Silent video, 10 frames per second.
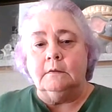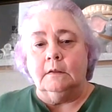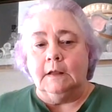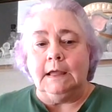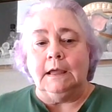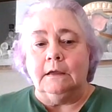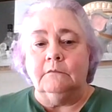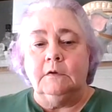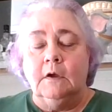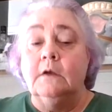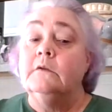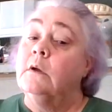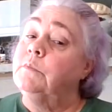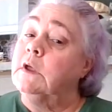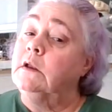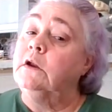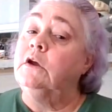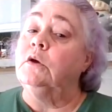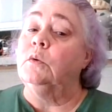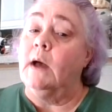leaves, something
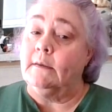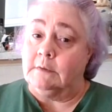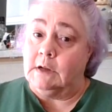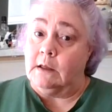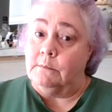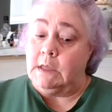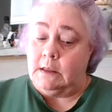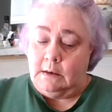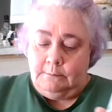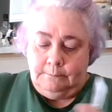new has to come in.